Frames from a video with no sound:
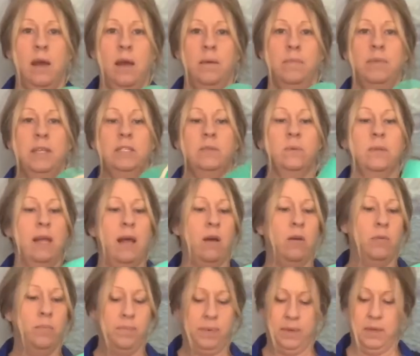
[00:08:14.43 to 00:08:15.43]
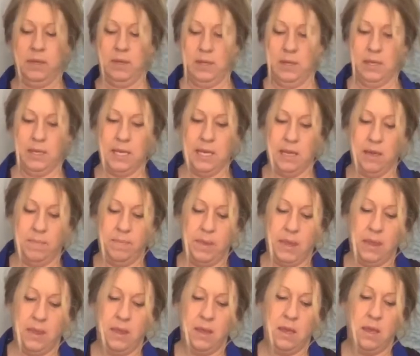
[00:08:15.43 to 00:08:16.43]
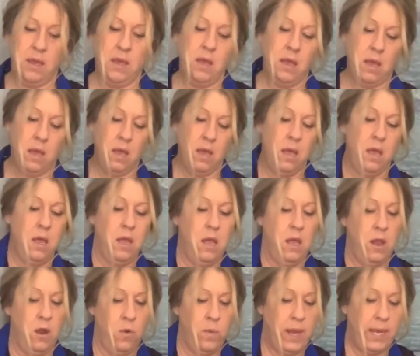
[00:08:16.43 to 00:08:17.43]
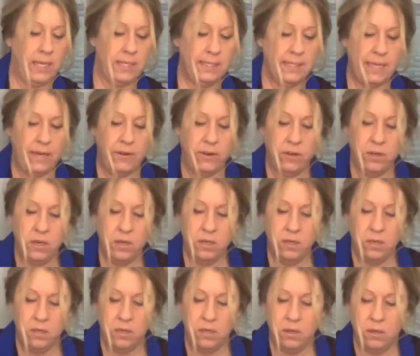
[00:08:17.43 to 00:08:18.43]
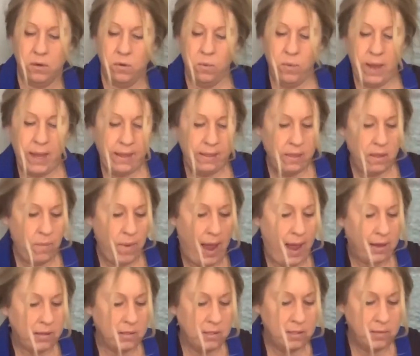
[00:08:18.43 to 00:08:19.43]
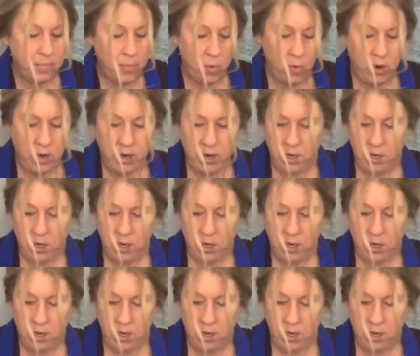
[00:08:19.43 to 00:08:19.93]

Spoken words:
This will help keep the wick centered when the wax is poured.